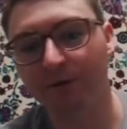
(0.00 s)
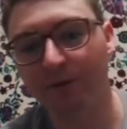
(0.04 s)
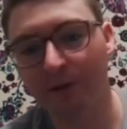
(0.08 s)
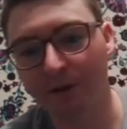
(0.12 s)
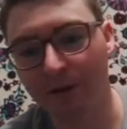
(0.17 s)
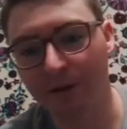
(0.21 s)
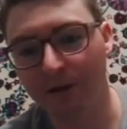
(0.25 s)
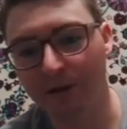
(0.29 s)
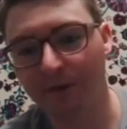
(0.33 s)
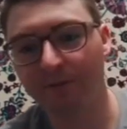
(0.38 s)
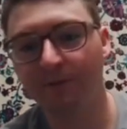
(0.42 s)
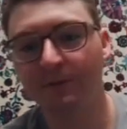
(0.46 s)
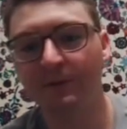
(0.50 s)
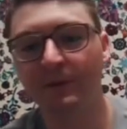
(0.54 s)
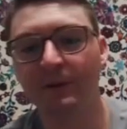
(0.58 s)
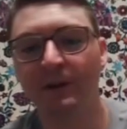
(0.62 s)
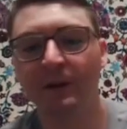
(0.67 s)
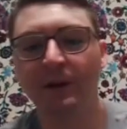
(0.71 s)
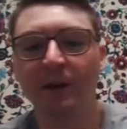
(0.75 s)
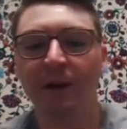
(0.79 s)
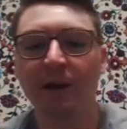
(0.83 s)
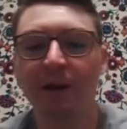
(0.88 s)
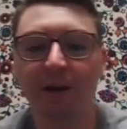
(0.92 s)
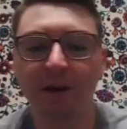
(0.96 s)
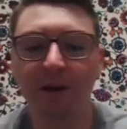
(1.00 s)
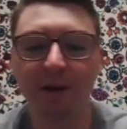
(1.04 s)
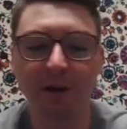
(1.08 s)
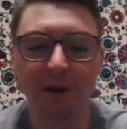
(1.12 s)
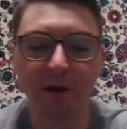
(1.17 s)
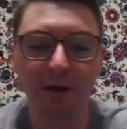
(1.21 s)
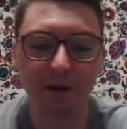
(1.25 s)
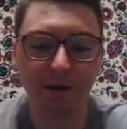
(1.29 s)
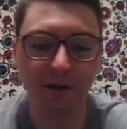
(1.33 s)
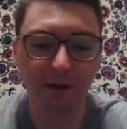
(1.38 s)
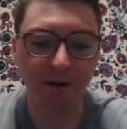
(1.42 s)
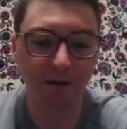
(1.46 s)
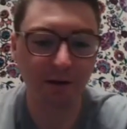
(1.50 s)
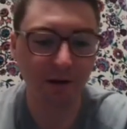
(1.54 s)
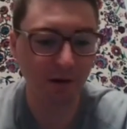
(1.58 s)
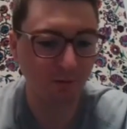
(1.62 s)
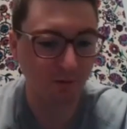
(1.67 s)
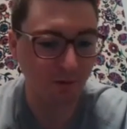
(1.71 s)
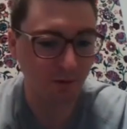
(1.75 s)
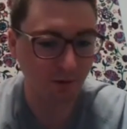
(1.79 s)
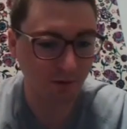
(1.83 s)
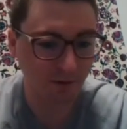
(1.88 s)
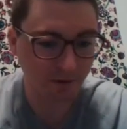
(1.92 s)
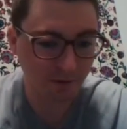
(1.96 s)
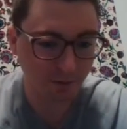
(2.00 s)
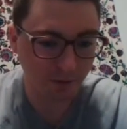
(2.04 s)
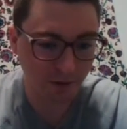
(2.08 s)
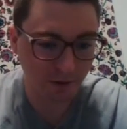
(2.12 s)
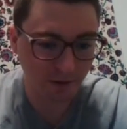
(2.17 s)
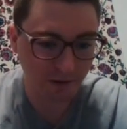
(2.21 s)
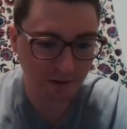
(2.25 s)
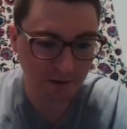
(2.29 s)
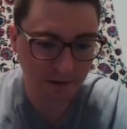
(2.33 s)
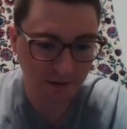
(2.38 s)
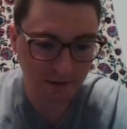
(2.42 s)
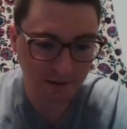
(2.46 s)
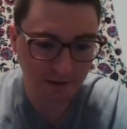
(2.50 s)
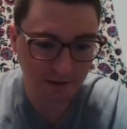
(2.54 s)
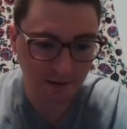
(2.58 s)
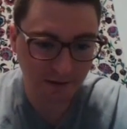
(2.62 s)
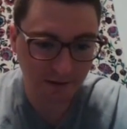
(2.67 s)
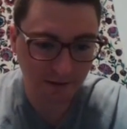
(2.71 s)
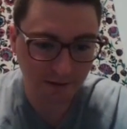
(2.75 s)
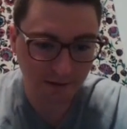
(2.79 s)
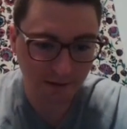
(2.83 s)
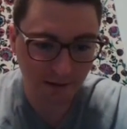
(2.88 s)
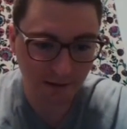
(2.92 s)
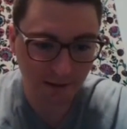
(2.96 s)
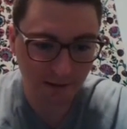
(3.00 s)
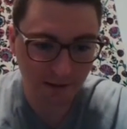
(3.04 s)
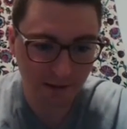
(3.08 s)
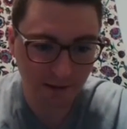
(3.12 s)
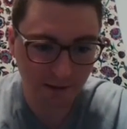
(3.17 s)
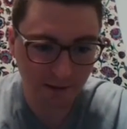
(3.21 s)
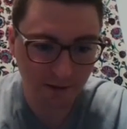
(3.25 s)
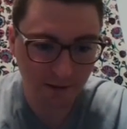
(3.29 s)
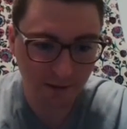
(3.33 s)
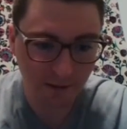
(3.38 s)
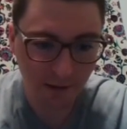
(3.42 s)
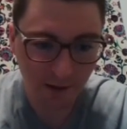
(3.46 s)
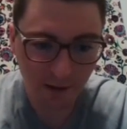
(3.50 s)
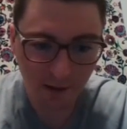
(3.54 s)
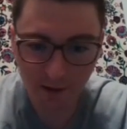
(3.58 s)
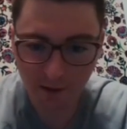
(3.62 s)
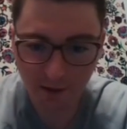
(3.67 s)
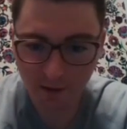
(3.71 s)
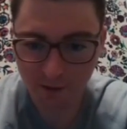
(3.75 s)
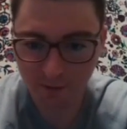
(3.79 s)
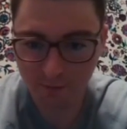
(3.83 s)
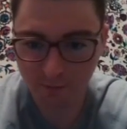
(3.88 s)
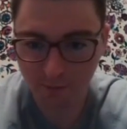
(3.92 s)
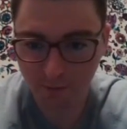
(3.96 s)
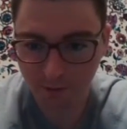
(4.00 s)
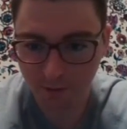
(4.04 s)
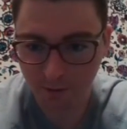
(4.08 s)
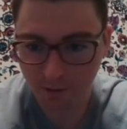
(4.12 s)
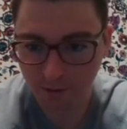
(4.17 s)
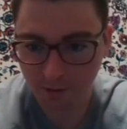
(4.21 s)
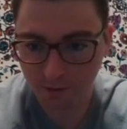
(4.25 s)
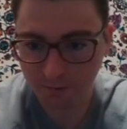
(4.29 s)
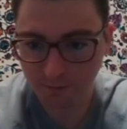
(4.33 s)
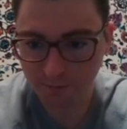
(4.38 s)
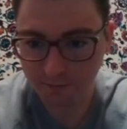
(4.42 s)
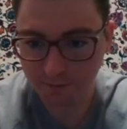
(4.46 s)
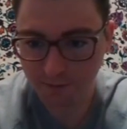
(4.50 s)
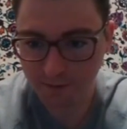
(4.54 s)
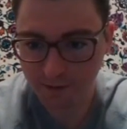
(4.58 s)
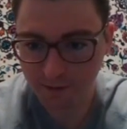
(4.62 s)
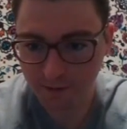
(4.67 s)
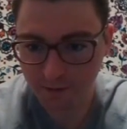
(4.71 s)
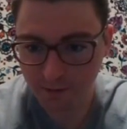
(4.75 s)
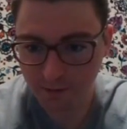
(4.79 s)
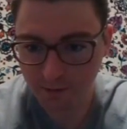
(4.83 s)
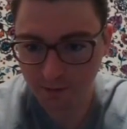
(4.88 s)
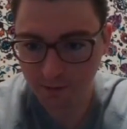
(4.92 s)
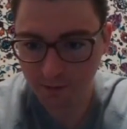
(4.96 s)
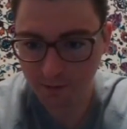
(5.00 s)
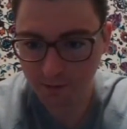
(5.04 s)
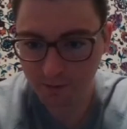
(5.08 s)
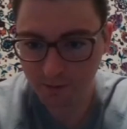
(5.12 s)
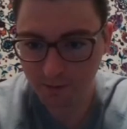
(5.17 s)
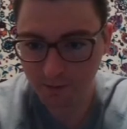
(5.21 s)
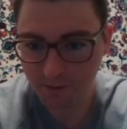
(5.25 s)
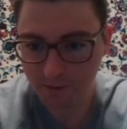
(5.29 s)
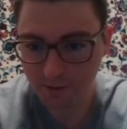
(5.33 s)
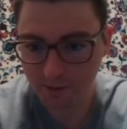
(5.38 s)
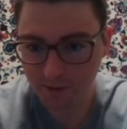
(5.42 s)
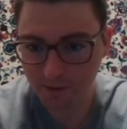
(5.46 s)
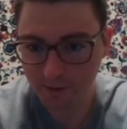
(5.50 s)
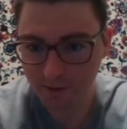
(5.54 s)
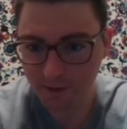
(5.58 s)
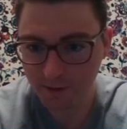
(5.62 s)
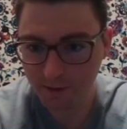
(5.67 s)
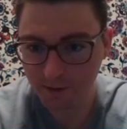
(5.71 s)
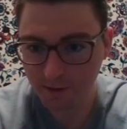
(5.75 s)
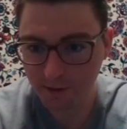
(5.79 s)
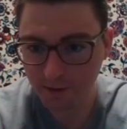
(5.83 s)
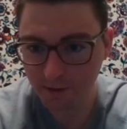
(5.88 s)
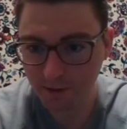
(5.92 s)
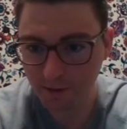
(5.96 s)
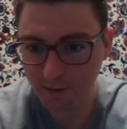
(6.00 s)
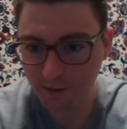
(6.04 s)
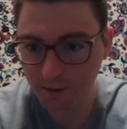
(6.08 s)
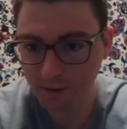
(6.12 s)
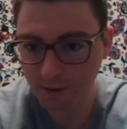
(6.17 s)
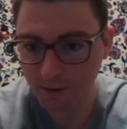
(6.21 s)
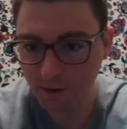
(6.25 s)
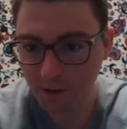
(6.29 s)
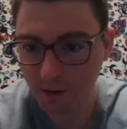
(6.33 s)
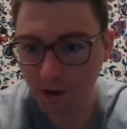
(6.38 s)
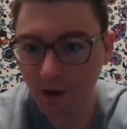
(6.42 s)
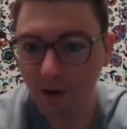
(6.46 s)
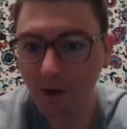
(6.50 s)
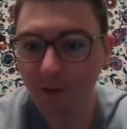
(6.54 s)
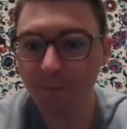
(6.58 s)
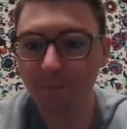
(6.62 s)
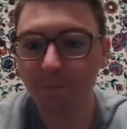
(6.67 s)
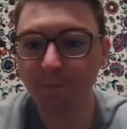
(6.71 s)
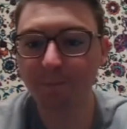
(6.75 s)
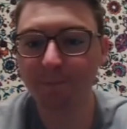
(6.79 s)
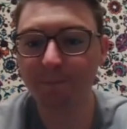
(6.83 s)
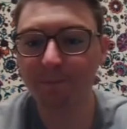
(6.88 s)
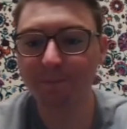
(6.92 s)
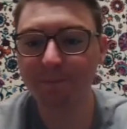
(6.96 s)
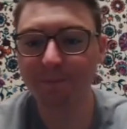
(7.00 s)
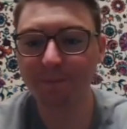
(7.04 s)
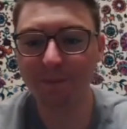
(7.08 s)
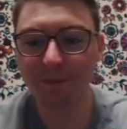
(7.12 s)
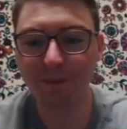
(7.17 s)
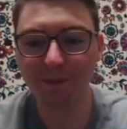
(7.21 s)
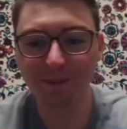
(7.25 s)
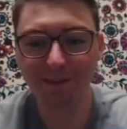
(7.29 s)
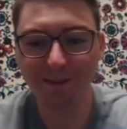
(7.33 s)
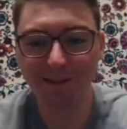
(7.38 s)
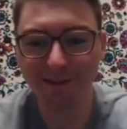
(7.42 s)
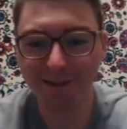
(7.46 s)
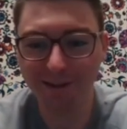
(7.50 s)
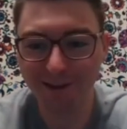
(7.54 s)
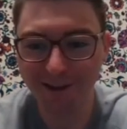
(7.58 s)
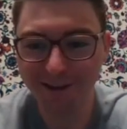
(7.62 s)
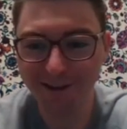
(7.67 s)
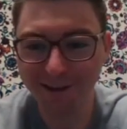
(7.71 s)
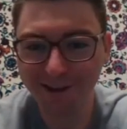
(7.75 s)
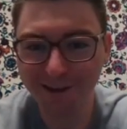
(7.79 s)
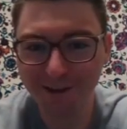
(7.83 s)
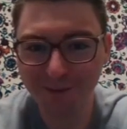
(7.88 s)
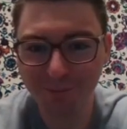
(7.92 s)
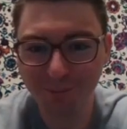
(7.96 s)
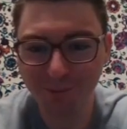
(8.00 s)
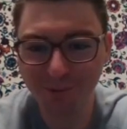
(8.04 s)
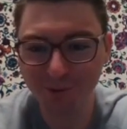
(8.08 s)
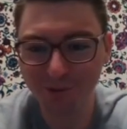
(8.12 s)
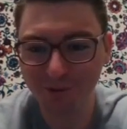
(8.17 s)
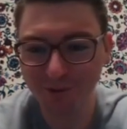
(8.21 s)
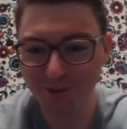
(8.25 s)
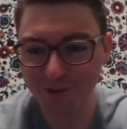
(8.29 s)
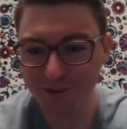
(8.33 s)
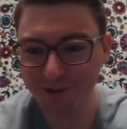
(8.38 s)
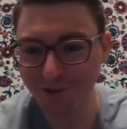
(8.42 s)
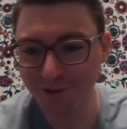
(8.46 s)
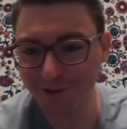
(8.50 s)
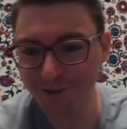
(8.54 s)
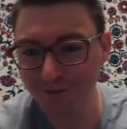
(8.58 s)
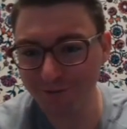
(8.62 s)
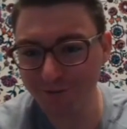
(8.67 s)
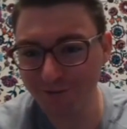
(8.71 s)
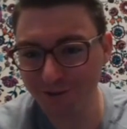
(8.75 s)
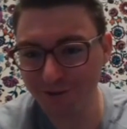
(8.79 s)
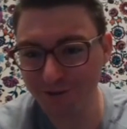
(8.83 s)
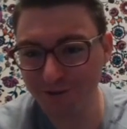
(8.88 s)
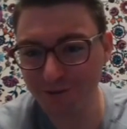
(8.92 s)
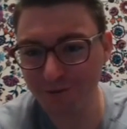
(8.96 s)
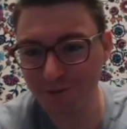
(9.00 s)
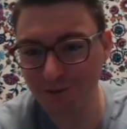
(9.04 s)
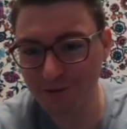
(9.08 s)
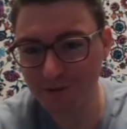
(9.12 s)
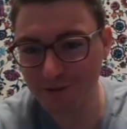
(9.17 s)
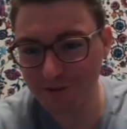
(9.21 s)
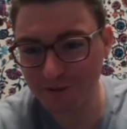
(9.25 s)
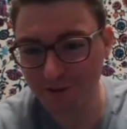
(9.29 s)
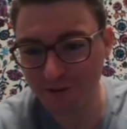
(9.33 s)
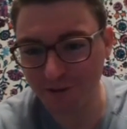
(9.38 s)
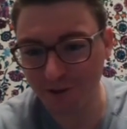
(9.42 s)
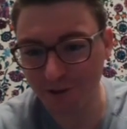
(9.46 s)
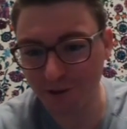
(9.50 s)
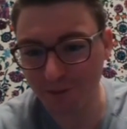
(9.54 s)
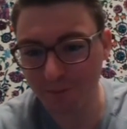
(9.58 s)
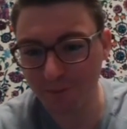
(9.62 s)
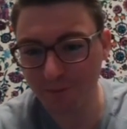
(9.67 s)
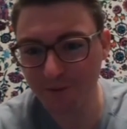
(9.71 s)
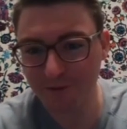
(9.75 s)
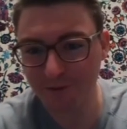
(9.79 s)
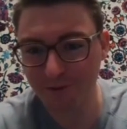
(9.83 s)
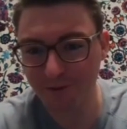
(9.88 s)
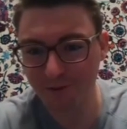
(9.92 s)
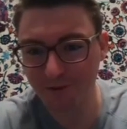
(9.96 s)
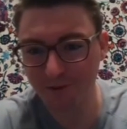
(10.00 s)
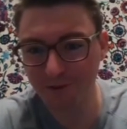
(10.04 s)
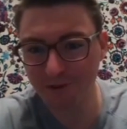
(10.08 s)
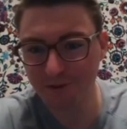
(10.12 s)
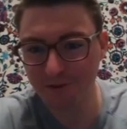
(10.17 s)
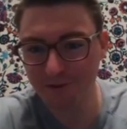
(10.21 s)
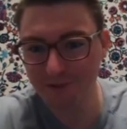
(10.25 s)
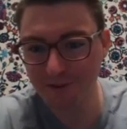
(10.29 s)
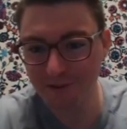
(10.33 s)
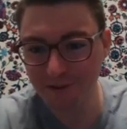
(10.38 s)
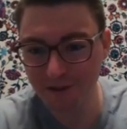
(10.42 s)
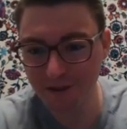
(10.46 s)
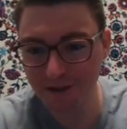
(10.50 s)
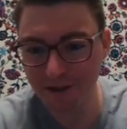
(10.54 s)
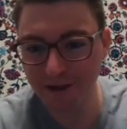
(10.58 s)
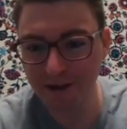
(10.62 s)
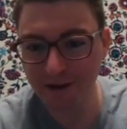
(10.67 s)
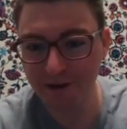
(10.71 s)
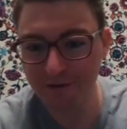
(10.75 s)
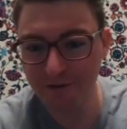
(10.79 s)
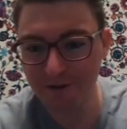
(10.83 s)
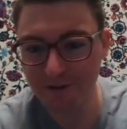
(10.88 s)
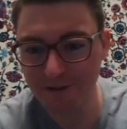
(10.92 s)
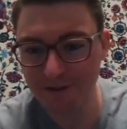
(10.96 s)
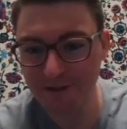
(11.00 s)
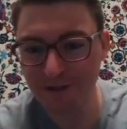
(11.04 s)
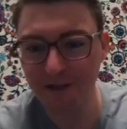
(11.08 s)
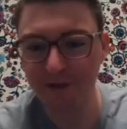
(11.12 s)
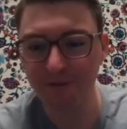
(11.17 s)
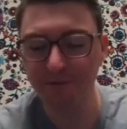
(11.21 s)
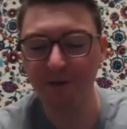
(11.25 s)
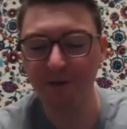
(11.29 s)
left. That one looks pretty decent. And for our final car here, I can't believe this one's still up. So you can see that I have it saved.